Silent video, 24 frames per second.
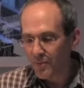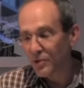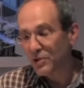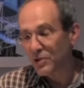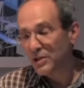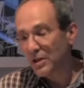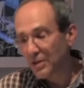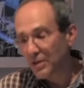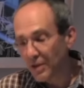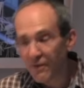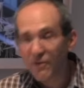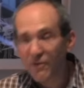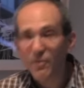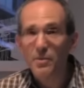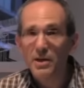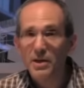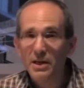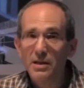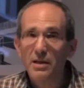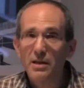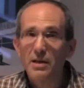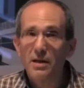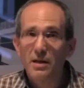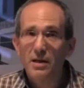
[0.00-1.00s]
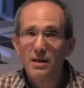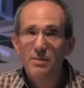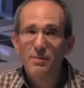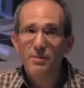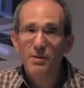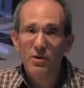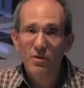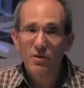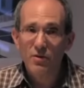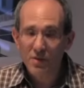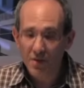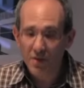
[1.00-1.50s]
particularly from India,
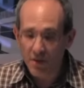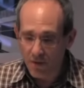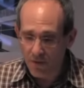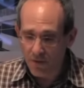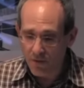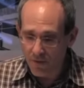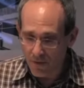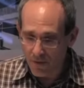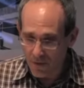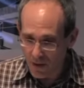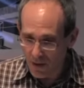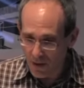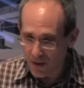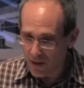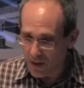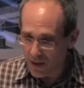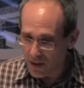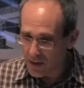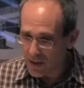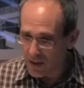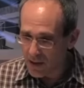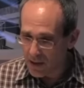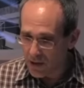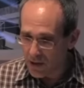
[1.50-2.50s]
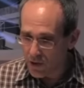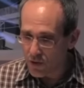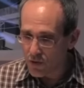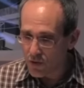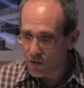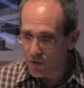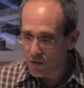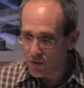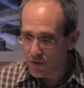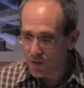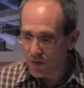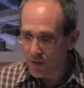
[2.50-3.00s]
speakers of Hindi and
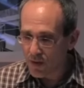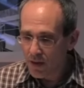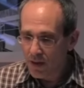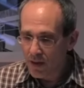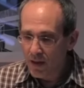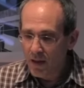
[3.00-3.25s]
Urdu,